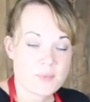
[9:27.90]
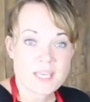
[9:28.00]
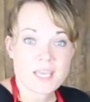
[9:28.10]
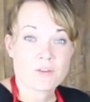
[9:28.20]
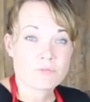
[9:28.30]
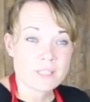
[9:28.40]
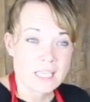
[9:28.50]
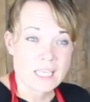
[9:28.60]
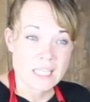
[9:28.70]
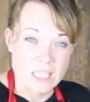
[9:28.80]
being a
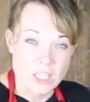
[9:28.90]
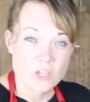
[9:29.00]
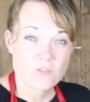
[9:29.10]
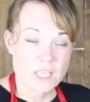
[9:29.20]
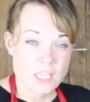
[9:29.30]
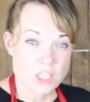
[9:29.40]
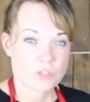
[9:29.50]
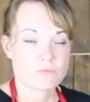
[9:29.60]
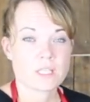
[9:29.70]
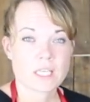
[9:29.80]
really clear
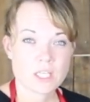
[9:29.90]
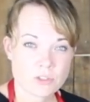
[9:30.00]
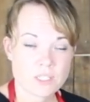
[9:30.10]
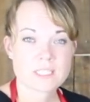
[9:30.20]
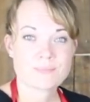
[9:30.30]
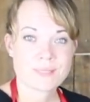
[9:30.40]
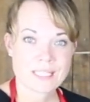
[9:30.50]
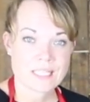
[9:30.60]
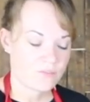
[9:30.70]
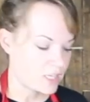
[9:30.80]
finish, a really crisp,
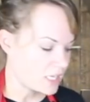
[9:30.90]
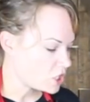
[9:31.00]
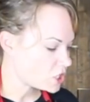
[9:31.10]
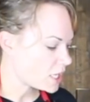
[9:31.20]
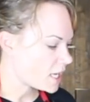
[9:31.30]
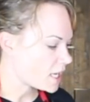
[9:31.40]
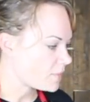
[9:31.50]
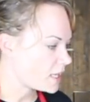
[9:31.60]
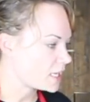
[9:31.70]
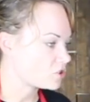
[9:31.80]
clean finish,
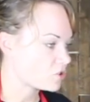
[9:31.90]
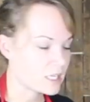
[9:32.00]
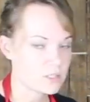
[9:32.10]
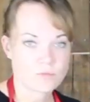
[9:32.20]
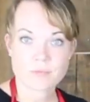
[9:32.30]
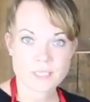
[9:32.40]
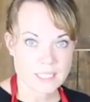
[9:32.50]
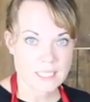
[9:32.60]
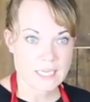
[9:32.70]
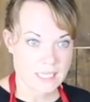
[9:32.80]
um, and it dries
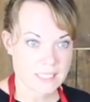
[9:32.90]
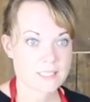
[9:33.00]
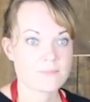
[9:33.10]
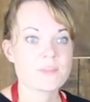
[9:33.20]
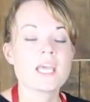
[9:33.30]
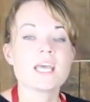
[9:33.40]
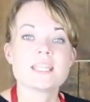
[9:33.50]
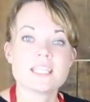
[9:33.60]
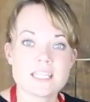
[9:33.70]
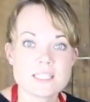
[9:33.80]
really nice.
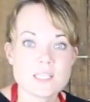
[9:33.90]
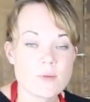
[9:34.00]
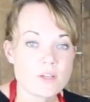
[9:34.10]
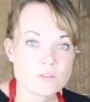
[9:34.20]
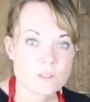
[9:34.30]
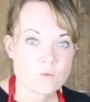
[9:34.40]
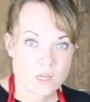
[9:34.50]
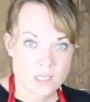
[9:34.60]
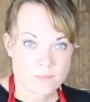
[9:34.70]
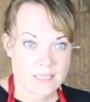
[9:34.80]
The nice thing about using
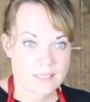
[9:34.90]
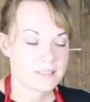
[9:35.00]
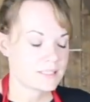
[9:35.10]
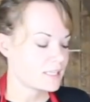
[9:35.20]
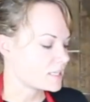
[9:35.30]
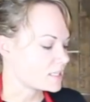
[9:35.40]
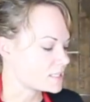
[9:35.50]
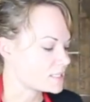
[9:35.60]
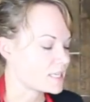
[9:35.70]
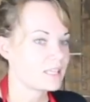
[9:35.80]
water-based
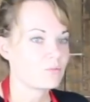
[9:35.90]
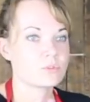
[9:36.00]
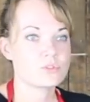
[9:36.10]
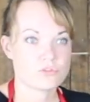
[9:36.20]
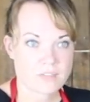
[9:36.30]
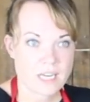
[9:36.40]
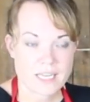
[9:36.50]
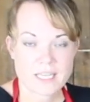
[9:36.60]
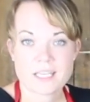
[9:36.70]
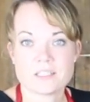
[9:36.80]
is that it will
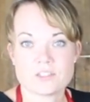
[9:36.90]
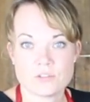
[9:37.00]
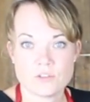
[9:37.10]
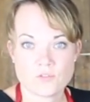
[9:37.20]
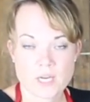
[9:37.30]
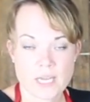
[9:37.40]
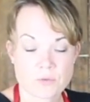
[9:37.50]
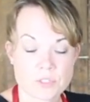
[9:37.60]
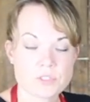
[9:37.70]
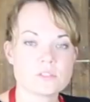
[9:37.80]
dry in two to four
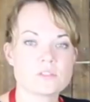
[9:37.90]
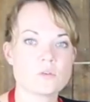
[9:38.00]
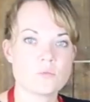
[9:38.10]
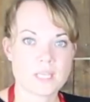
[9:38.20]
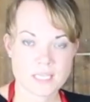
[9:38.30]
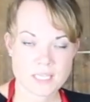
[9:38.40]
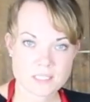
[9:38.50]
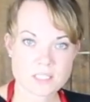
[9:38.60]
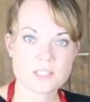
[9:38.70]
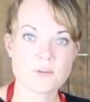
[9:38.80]
hours, so we can
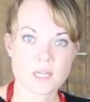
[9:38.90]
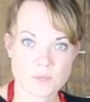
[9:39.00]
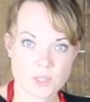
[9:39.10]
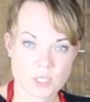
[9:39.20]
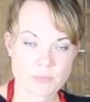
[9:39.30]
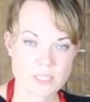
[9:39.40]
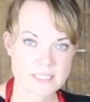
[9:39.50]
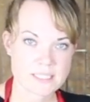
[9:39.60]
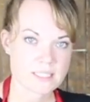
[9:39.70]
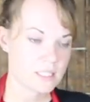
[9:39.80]
continue on with our
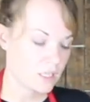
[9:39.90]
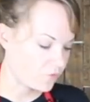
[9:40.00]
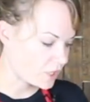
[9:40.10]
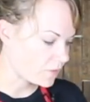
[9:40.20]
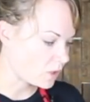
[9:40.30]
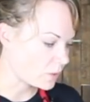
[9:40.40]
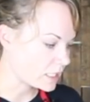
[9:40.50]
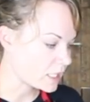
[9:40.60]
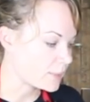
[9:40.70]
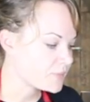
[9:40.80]
process here fairly
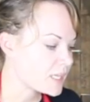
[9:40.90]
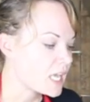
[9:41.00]
quickly.